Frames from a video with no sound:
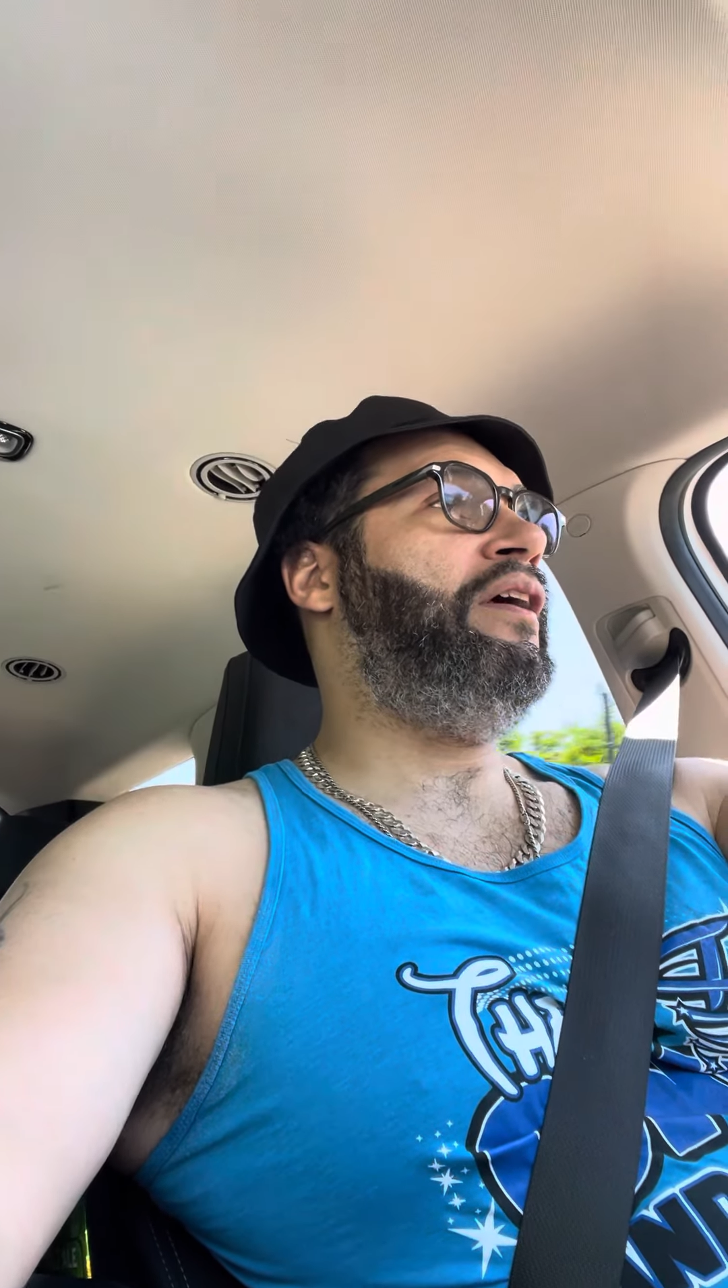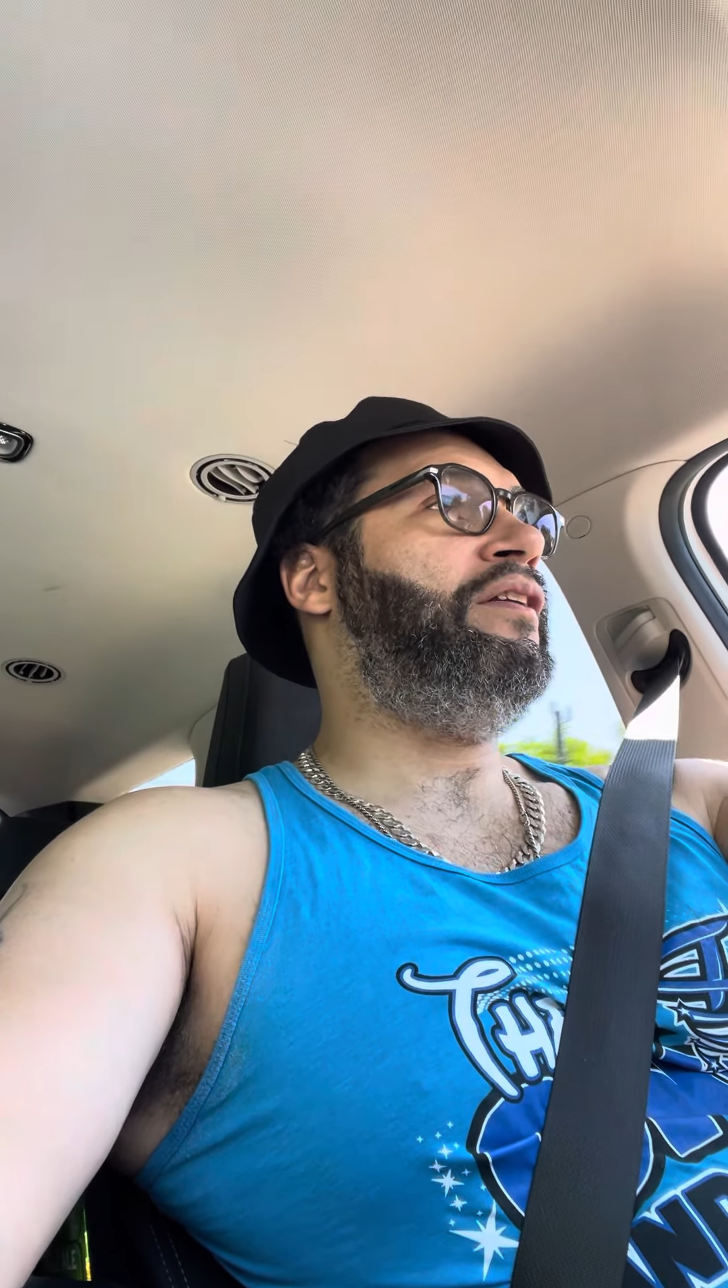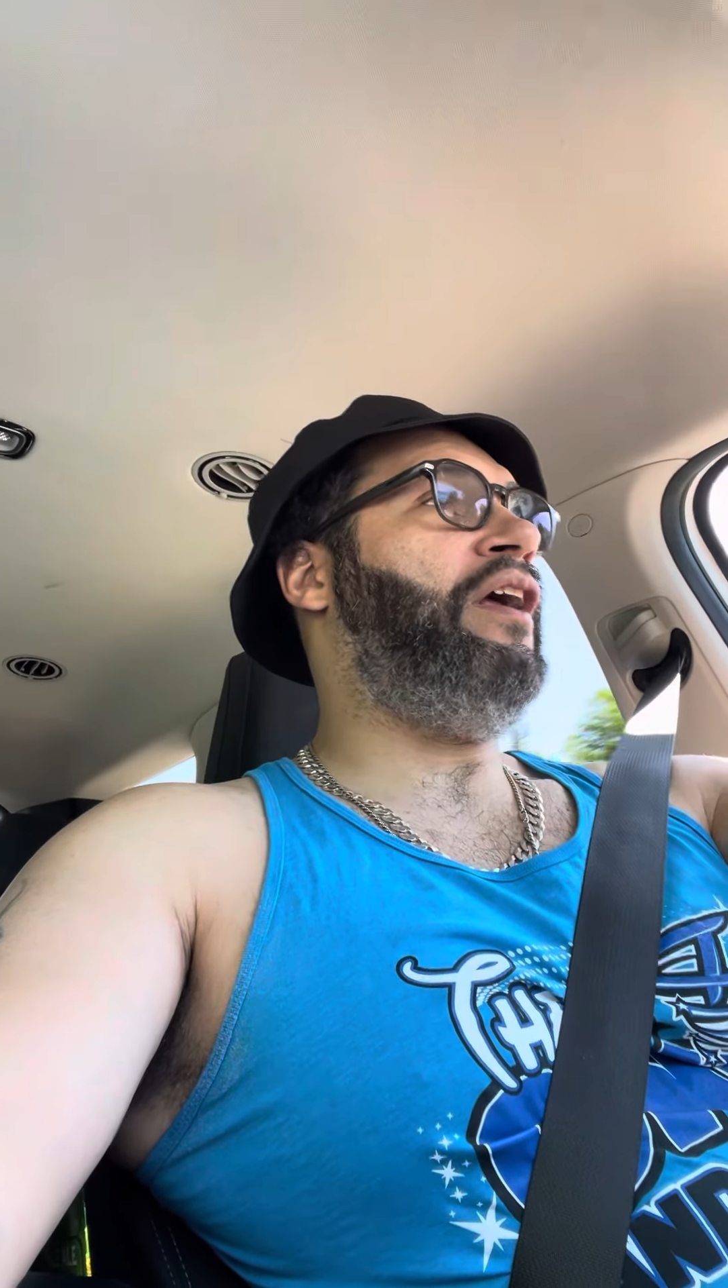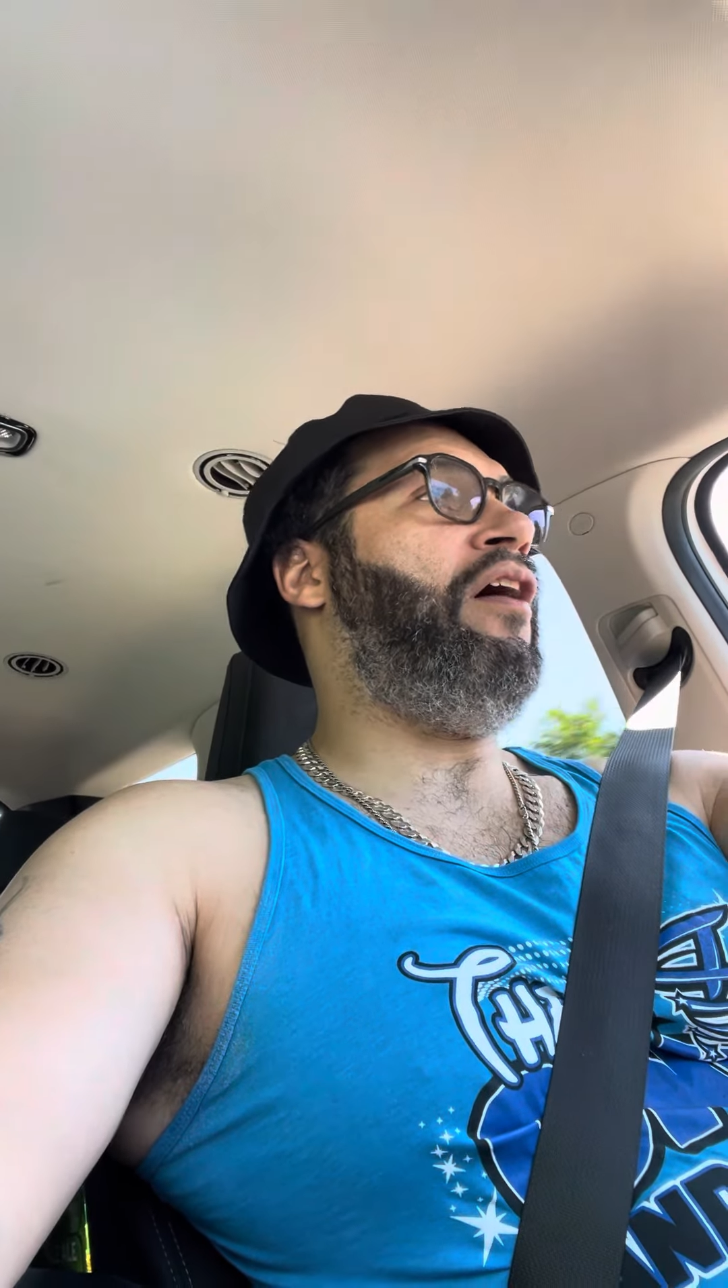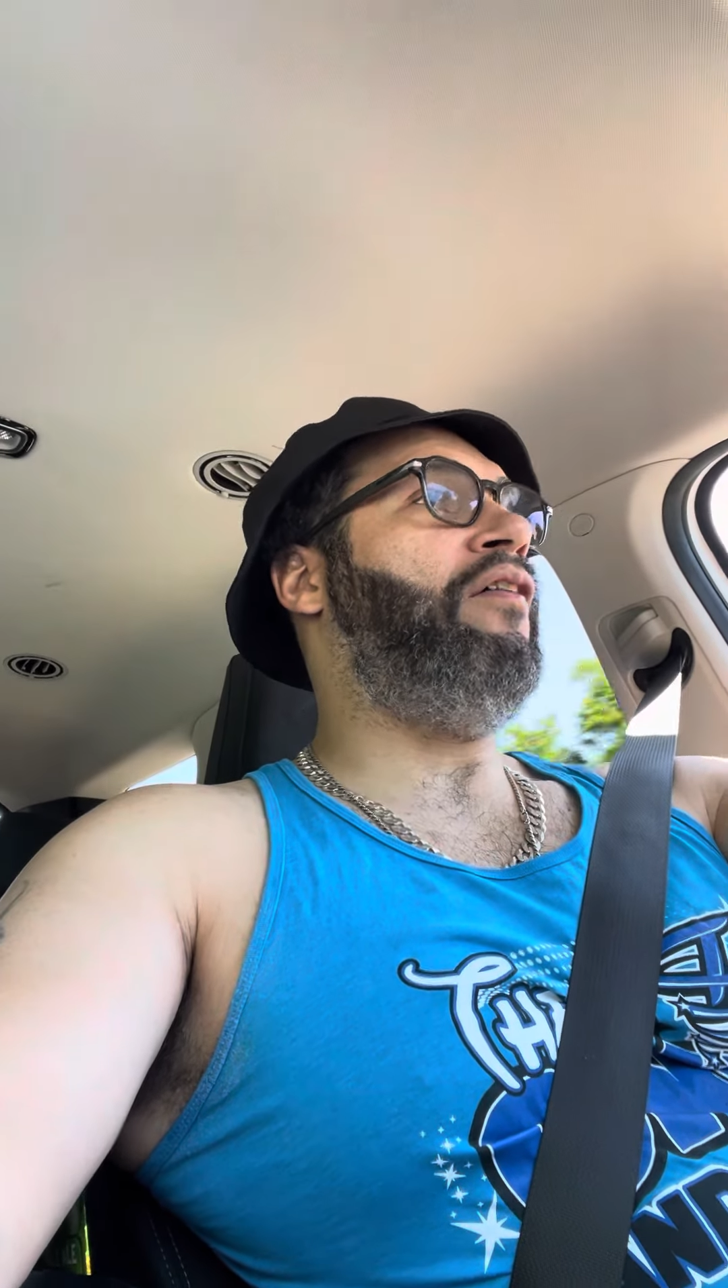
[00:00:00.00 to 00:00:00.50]

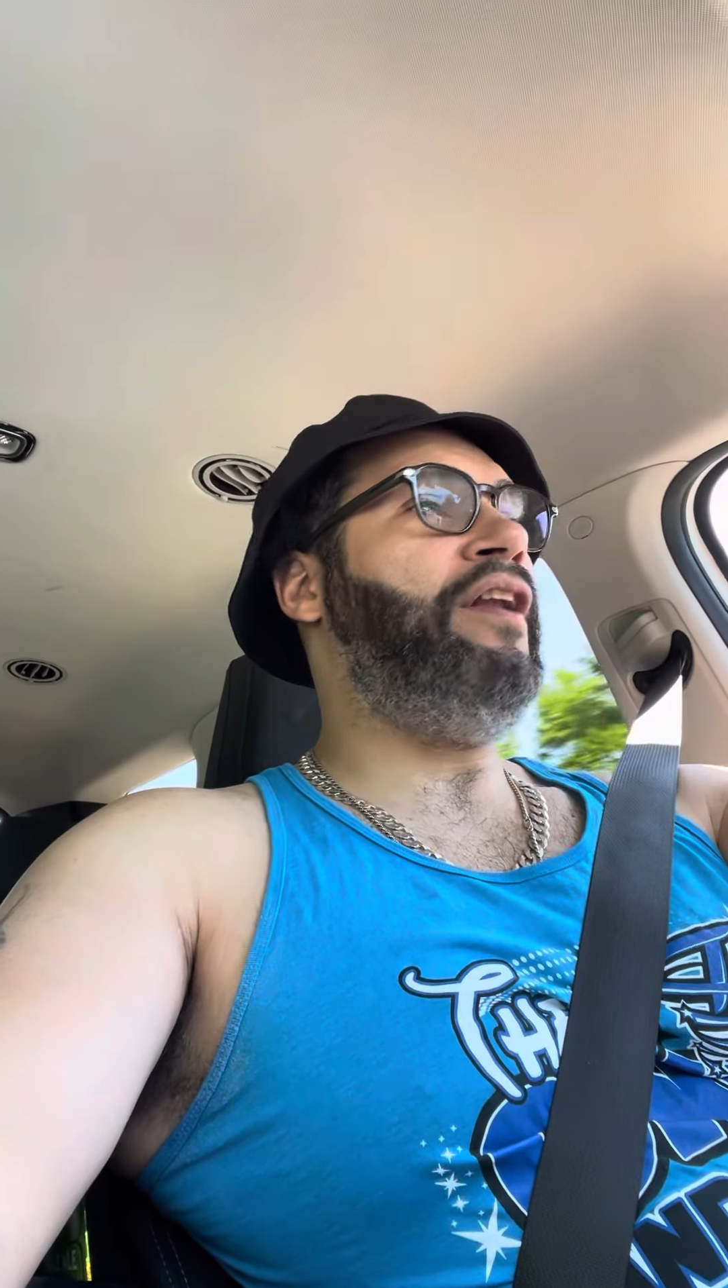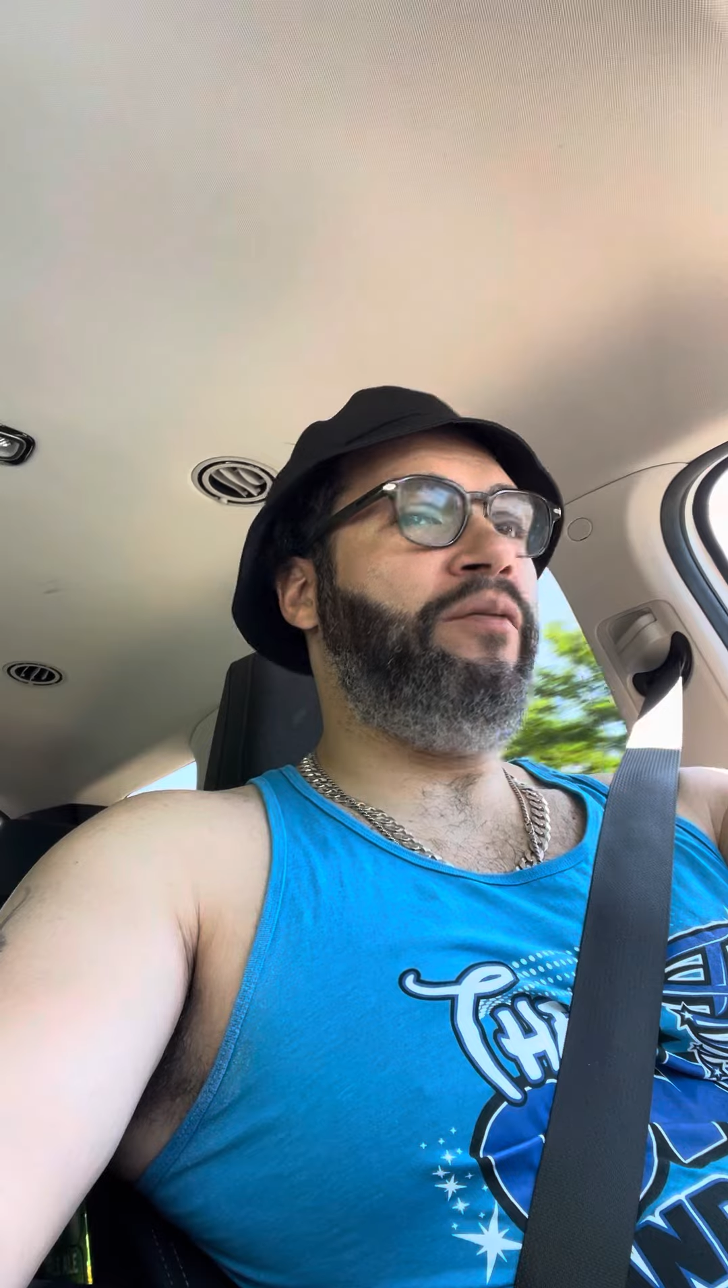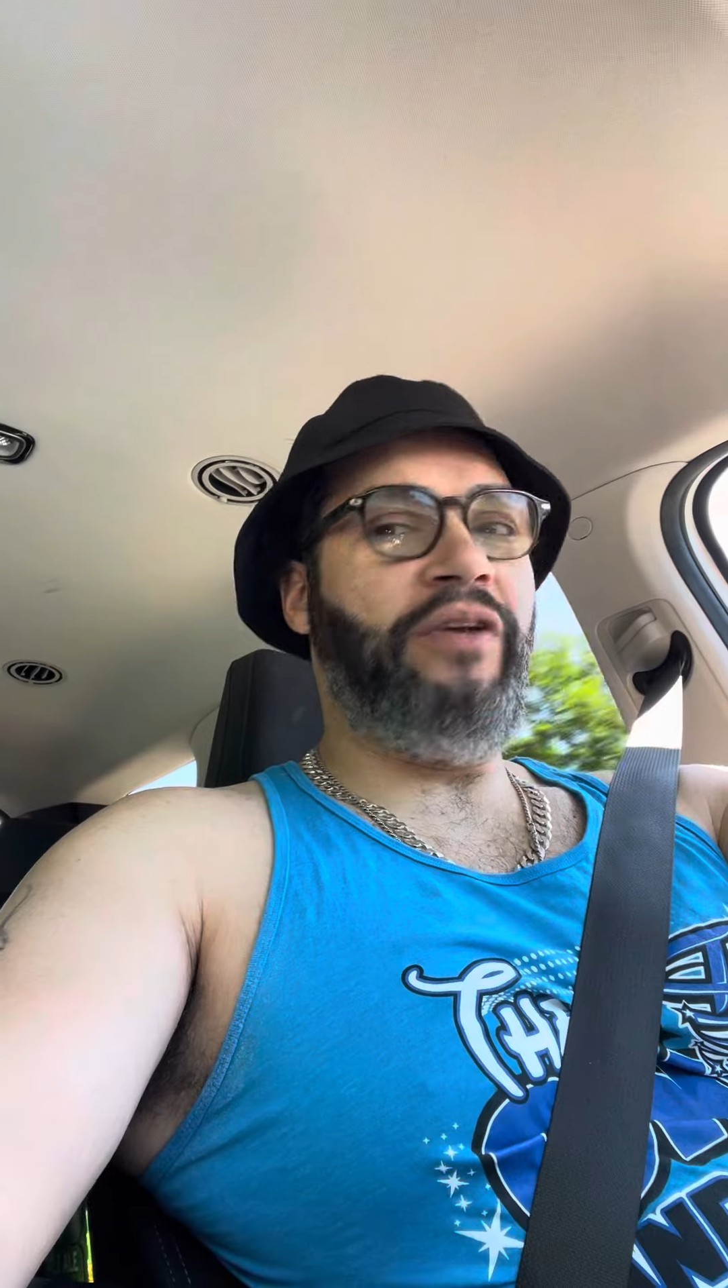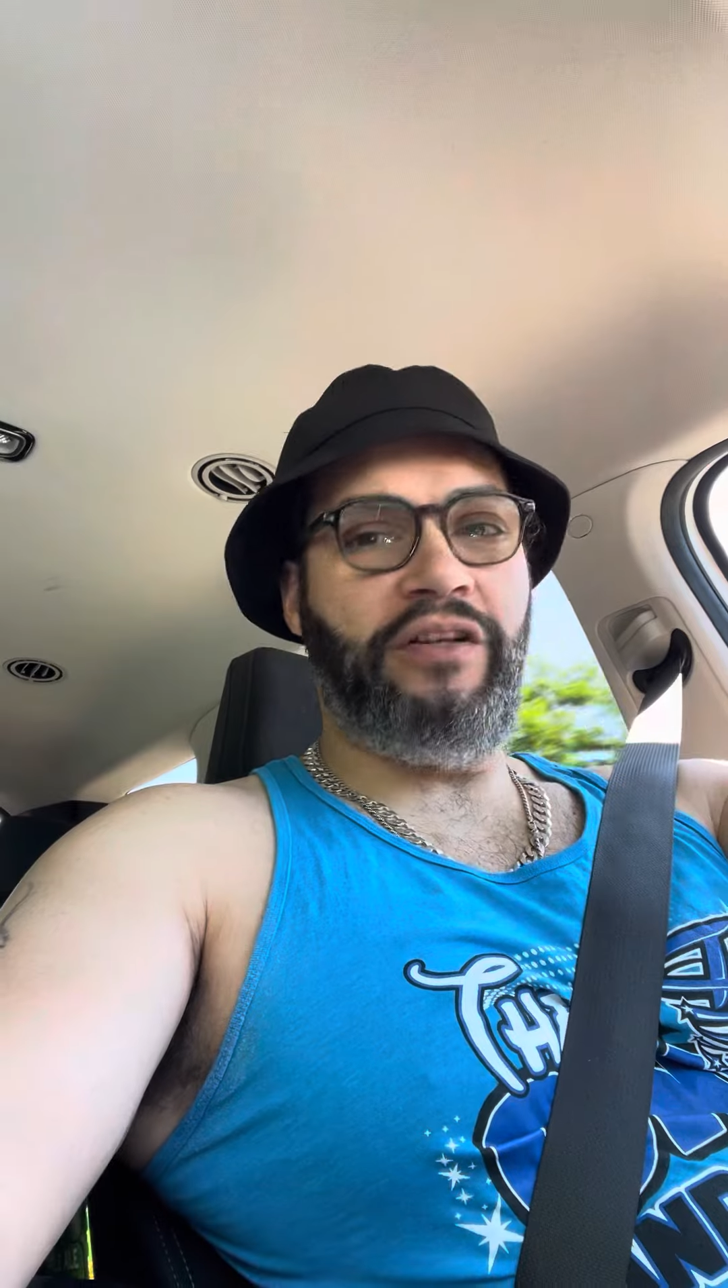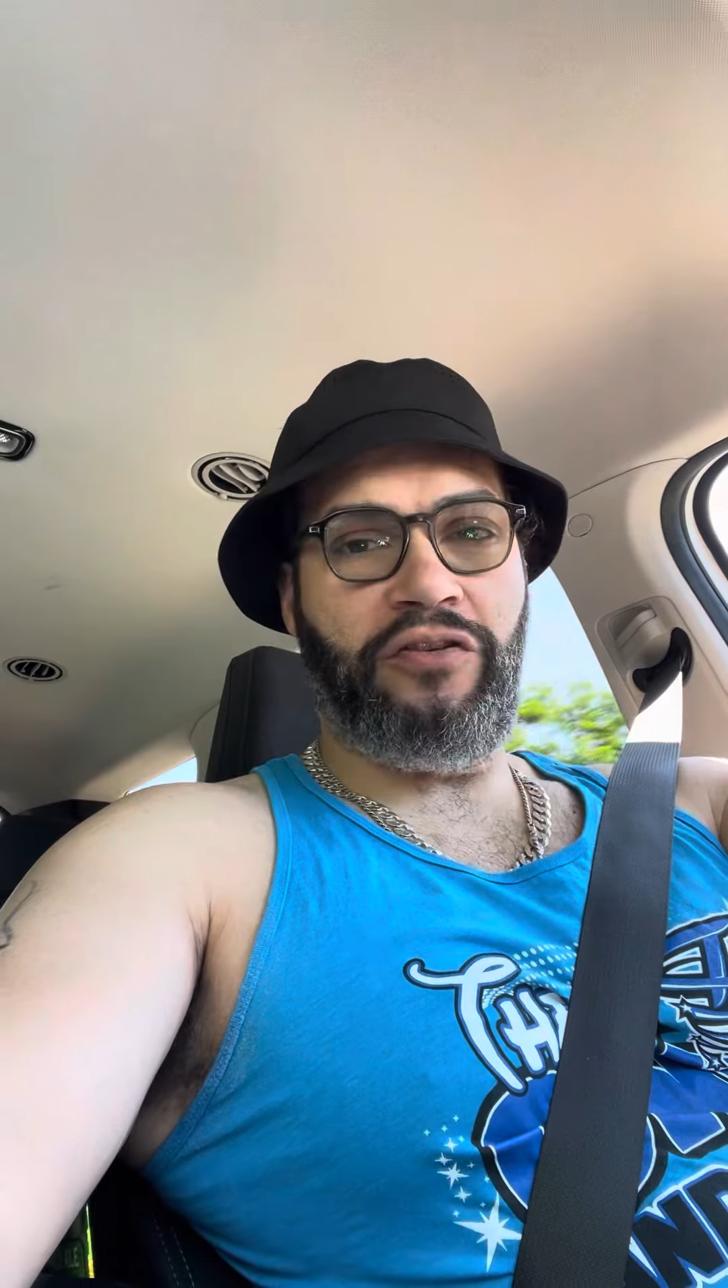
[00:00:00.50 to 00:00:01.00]
they already
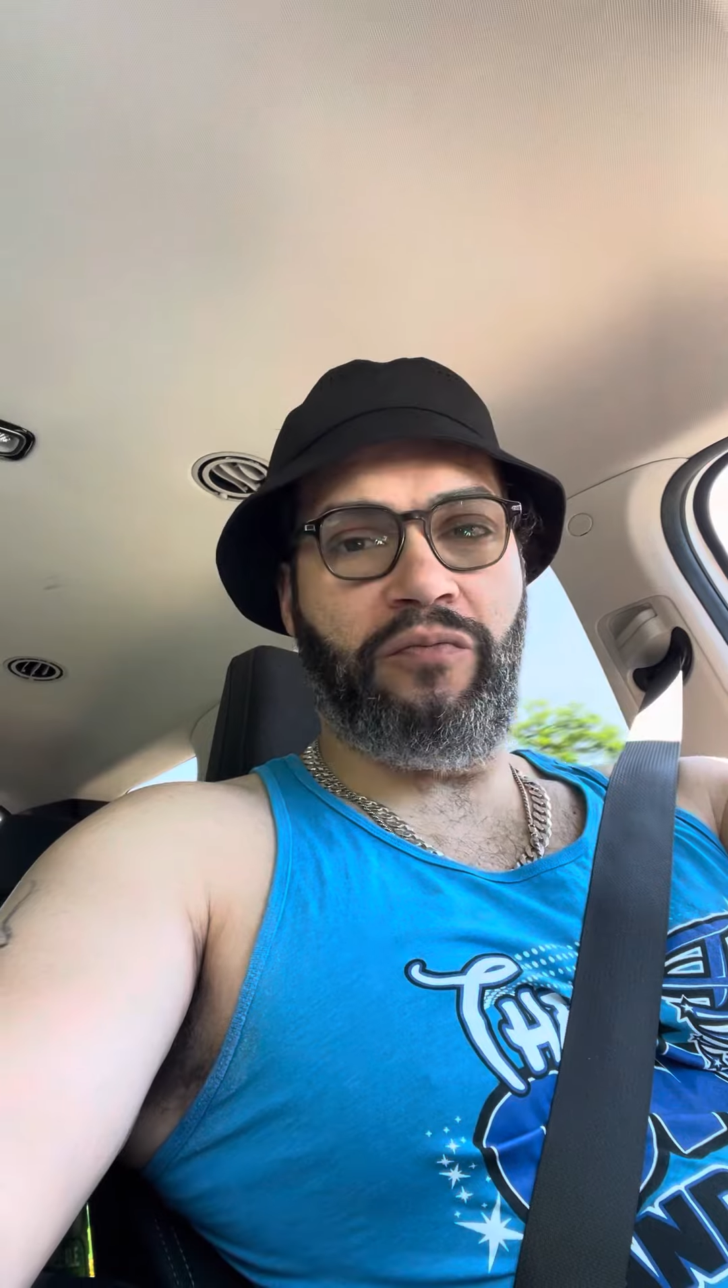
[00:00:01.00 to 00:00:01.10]
beat you